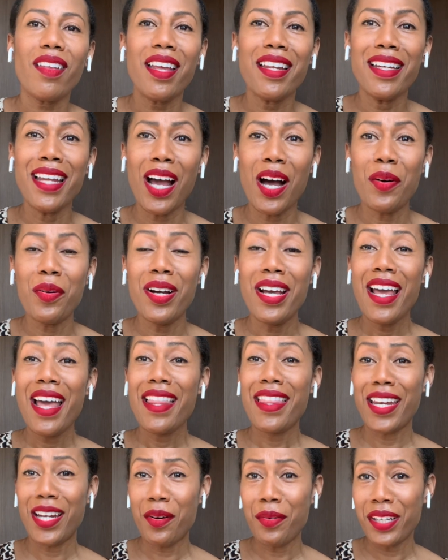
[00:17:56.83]
Now,
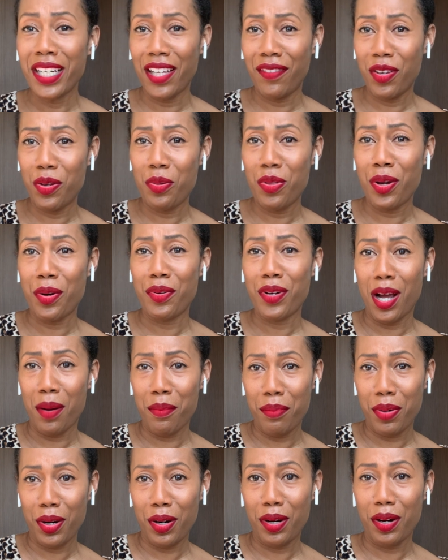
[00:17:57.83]
they don't give you their
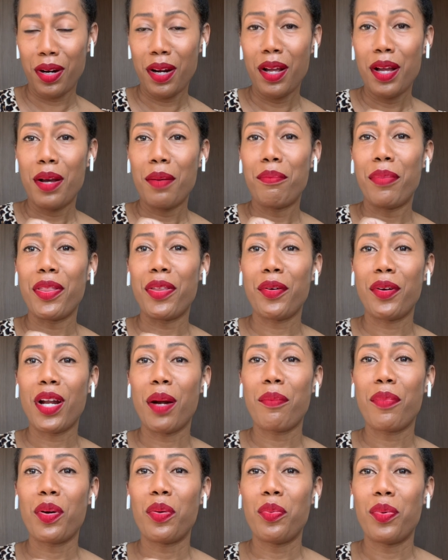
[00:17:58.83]
number, but their
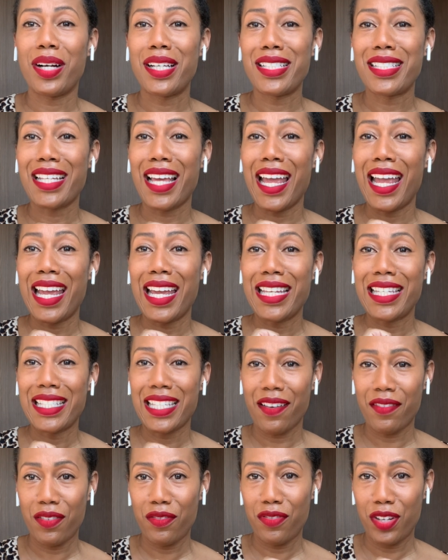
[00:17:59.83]
number was a
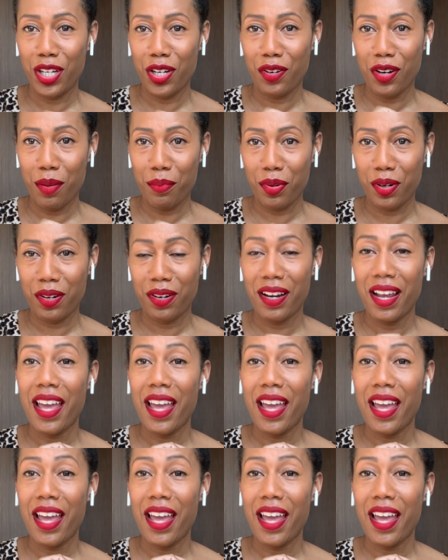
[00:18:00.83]
seven-figure number.